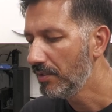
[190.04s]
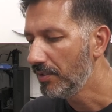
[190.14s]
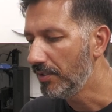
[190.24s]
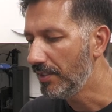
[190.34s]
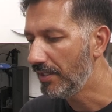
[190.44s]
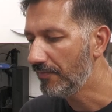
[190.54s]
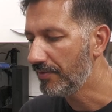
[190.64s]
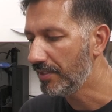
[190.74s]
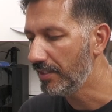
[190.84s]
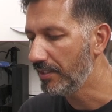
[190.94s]
You have
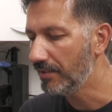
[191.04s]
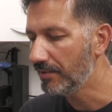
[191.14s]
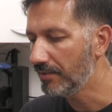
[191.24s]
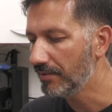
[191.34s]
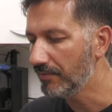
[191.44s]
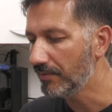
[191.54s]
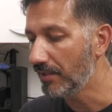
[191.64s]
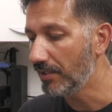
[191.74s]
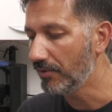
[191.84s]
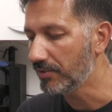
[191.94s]
the,
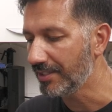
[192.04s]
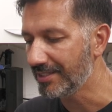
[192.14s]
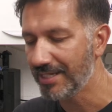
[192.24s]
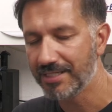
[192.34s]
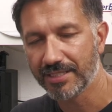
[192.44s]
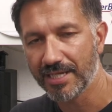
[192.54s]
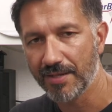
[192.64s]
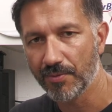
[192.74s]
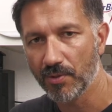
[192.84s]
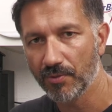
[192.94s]
well, that looks like a data
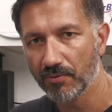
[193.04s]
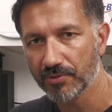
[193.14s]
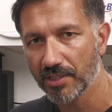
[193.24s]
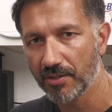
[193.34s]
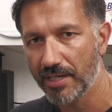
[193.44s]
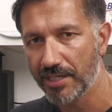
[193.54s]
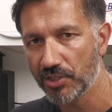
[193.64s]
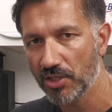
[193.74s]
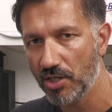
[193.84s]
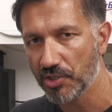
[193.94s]
cable and also a
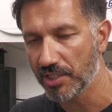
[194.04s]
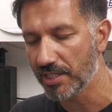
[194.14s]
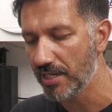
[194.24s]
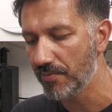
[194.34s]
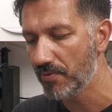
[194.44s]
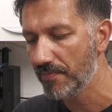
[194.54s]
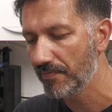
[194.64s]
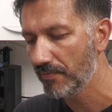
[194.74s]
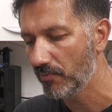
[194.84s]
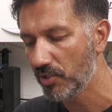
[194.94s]
charging cable,
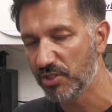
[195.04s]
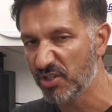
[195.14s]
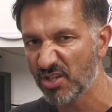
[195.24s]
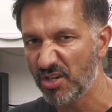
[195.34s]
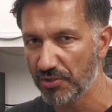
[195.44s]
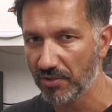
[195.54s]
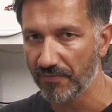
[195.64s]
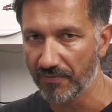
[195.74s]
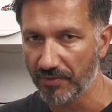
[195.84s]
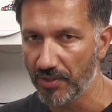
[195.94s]
which is charged
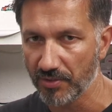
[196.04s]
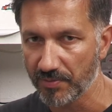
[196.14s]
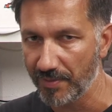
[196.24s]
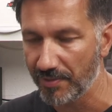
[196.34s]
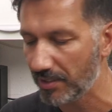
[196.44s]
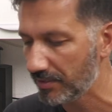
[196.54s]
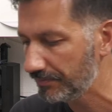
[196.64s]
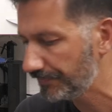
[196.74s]
off of a USB plug.